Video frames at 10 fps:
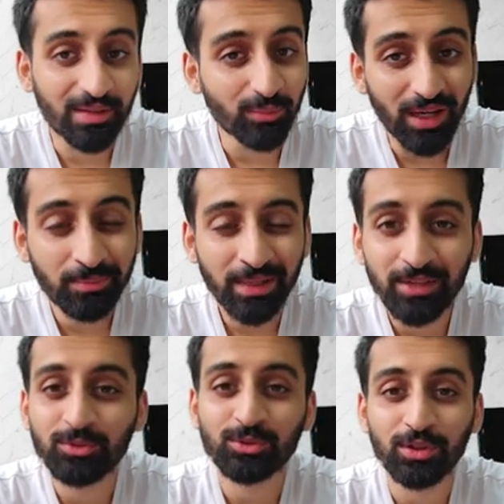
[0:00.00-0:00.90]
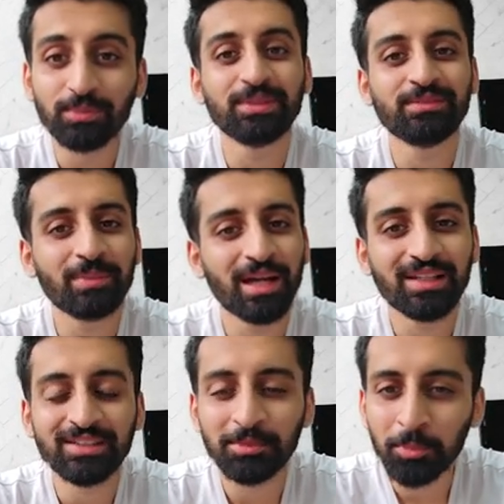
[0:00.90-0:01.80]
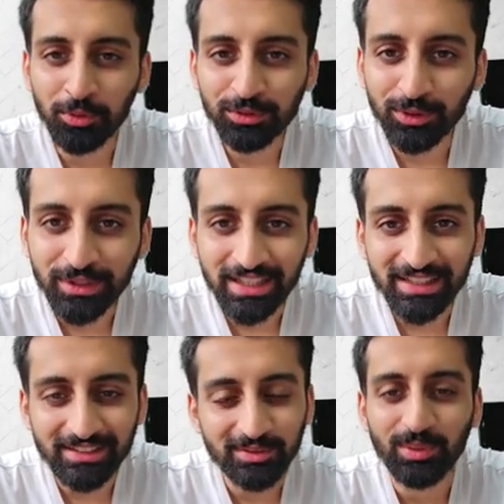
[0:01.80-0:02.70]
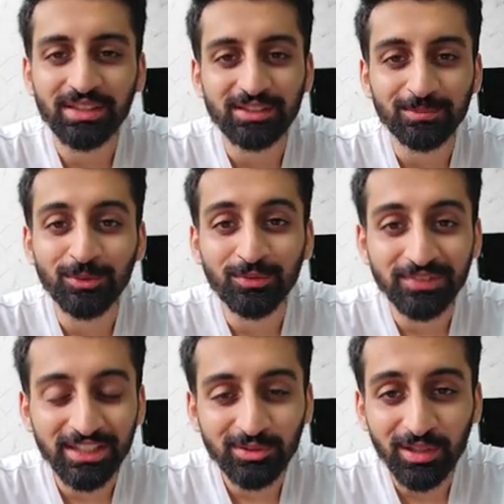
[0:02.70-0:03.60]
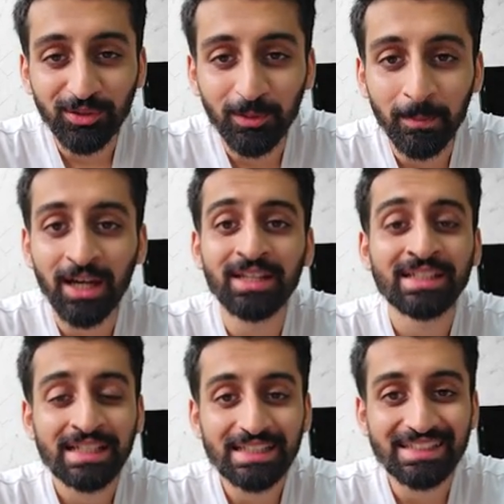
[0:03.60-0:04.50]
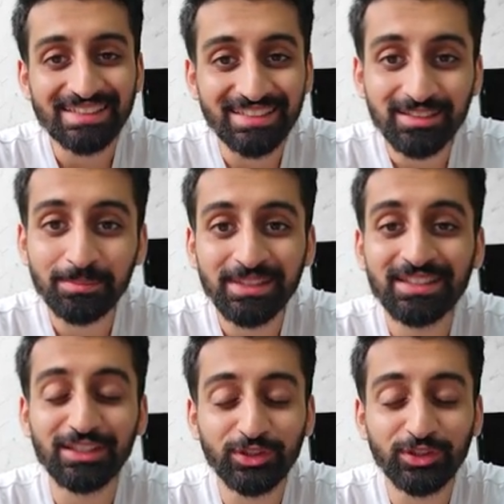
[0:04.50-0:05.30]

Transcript: and one man who's going to be smiling the most looking at this one is Bhuvneshwar Kumar. He's dismissed